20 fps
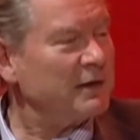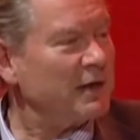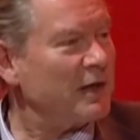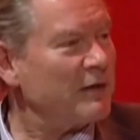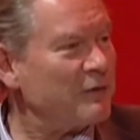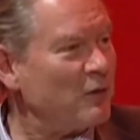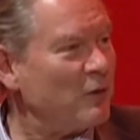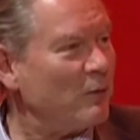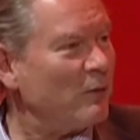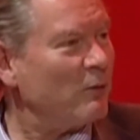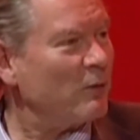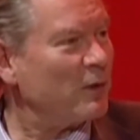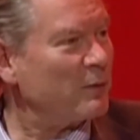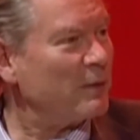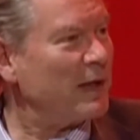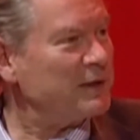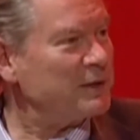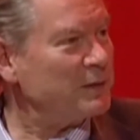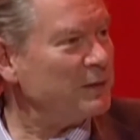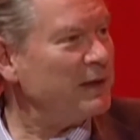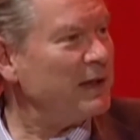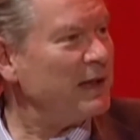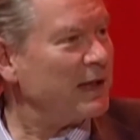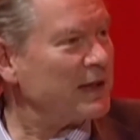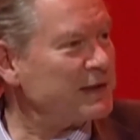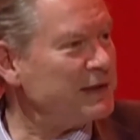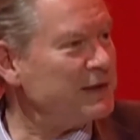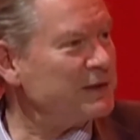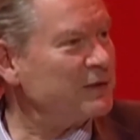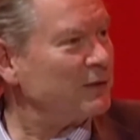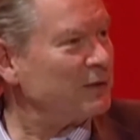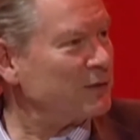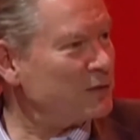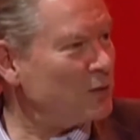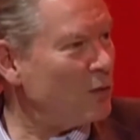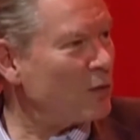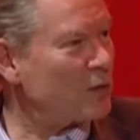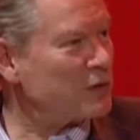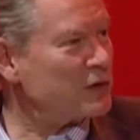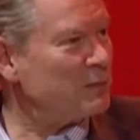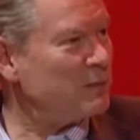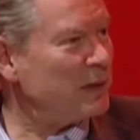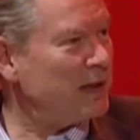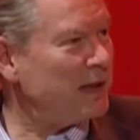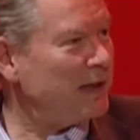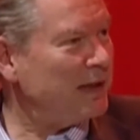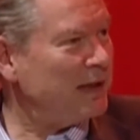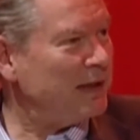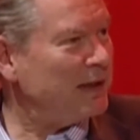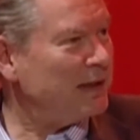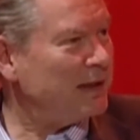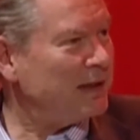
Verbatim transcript: I thought, well, what do I do next? He's going to talk to me.